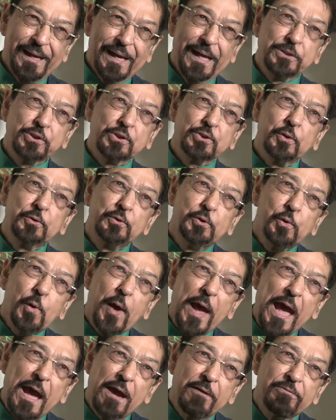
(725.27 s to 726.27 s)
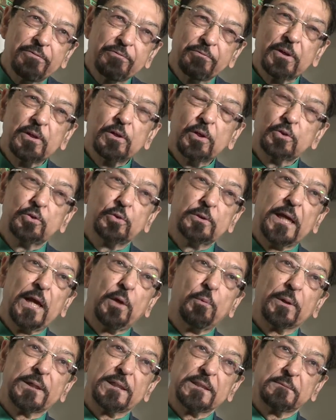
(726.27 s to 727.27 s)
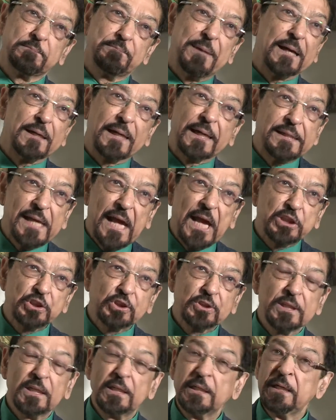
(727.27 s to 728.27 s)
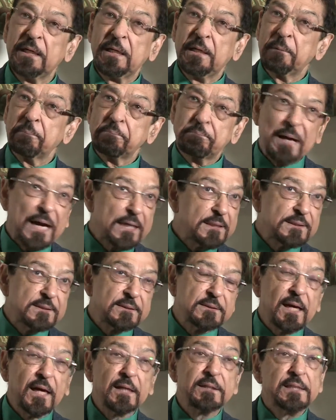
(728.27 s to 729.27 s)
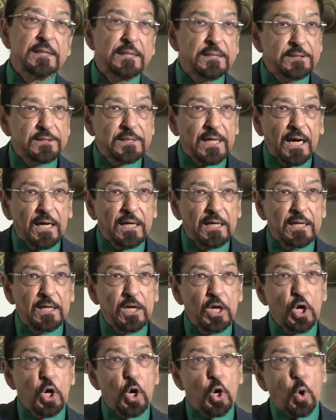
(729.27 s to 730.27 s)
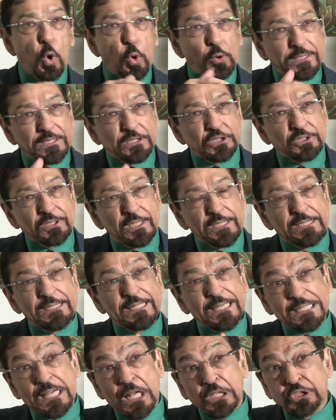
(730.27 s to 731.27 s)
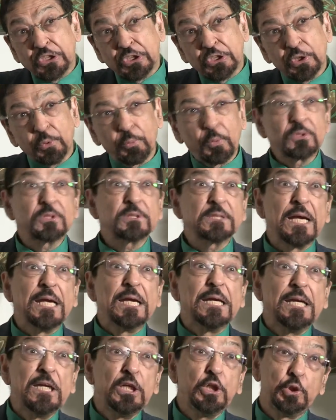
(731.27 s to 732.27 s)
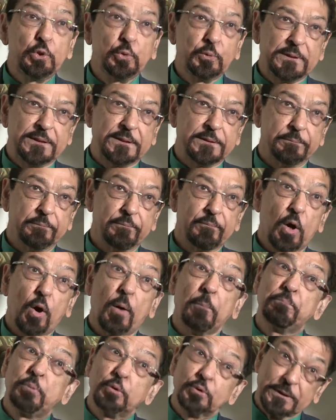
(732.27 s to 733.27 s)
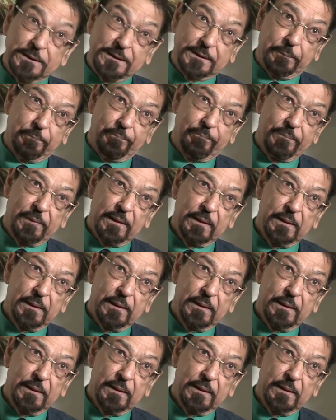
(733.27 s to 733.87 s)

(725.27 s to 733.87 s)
And so you have today what is Bangladesh, Pakistan, India. Originally, the culture was Hinduism or Buddhism.